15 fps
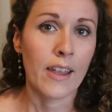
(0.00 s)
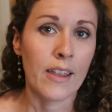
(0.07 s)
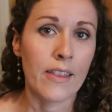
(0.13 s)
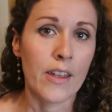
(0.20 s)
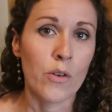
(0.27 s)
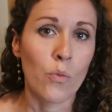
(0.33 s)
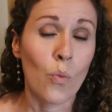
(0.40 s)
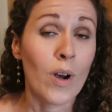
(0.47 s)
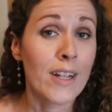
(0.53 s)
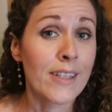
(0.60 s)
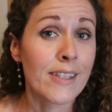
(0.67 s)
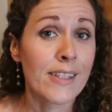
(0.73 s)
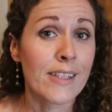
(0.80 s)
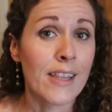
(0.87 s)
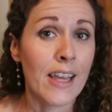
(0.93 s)
And then
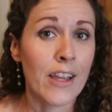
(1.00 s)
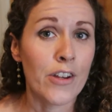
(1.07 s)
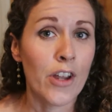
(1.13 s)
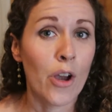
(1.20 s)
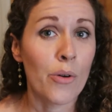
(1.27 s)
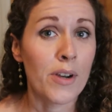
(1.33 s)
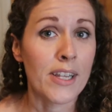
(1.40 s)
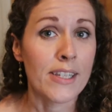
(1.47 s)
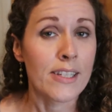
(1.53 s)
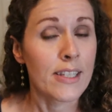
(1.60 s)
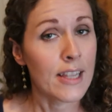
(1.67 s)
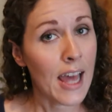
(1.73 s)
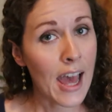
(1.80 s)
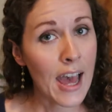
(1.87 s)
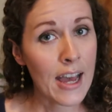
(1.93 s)
once they noticed
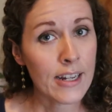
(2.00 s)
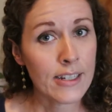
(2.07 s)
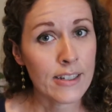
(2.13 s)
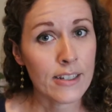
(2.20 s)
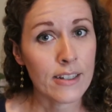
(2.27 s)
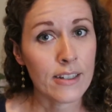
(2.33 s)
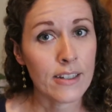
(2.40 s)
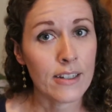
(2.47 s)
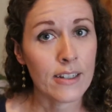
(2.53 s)
that,